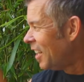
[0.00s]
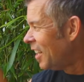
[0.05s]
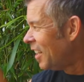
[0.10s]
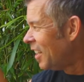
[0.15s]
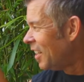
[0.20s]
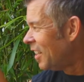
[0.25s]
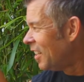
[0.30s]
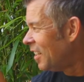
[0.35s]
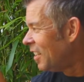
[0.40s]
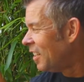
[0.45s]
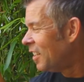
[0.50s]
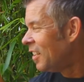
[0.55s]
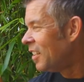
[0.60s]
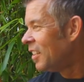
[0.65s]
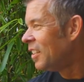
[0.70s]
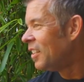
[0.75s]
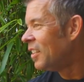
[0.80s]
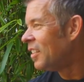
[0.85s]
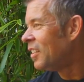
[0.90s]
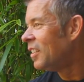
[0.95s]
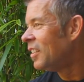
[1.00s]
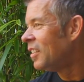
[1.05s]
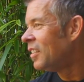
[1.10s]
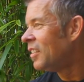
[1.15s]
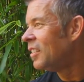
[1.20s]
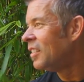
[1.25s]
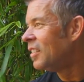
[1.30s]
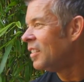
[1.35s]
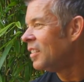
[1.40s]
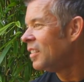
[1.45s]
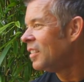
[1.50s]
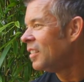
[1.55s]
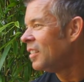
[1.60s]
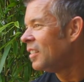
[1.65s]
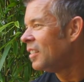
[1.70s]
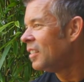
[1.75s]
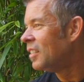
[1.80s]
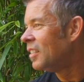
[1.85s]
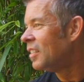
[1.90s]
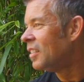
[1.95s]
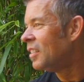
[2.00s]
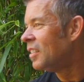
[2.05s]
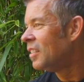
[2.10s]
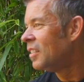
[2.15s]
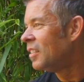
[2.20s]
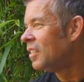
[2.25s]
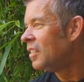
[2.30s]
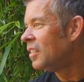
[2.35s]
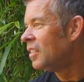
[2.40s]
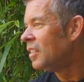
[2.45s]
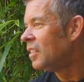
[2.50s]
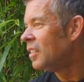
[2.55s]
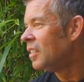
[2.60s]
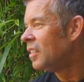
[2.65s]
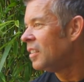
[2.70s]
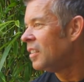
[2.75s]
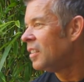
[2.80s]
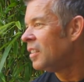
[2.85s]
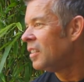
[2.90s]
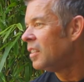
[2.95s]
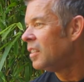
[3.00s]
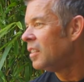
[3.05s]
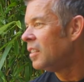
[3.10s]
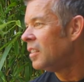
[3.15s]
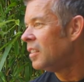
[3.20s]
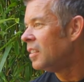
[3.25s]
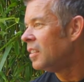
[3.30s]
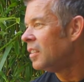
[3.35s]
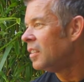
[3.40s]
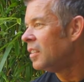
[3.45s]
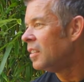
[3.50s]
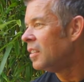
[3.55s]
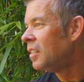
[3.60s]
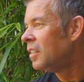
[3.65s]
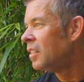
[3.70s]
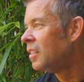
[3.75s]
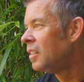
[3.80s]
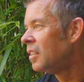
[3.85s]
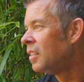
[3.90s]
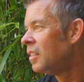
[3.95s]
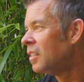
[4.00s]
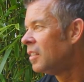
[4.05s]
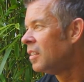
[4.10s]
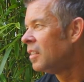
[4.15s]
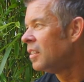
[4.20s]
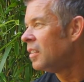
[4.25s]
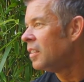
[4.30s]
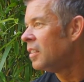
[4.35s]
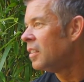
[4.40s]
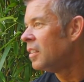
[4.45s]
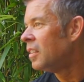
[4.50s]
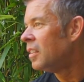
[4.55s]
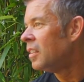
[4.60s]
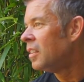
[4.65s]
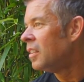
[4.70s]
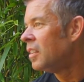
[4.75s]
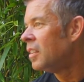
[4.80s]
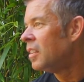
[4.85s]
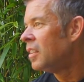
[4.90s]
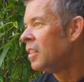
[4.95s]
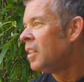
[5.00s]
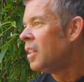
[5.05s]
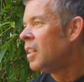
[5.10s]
(silent)